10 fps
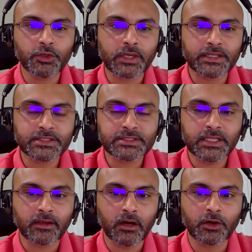You can just
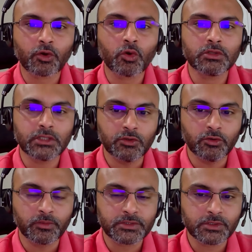like unroll the
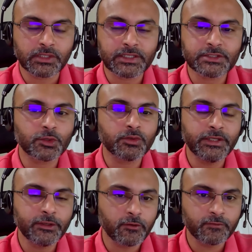loop. So there is no
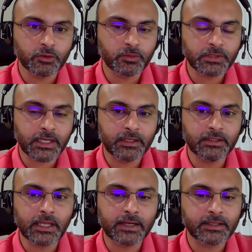need of loop. And
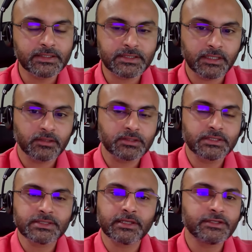in that case, like,
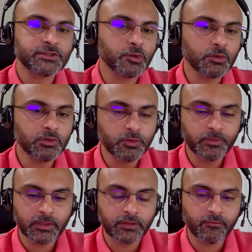since there is no loop
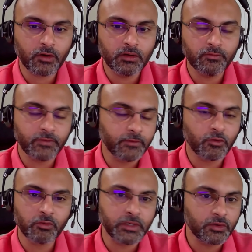involved, we
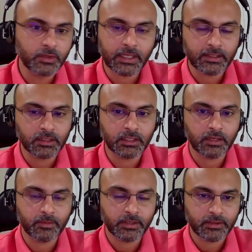won't be doing any
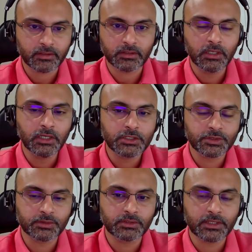alignment here.
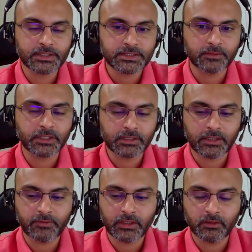So there is something
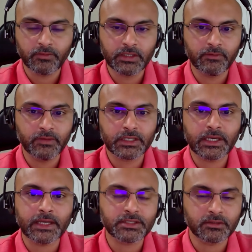that we
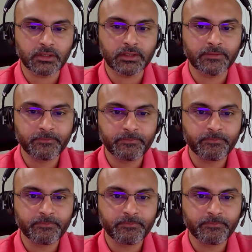catch early.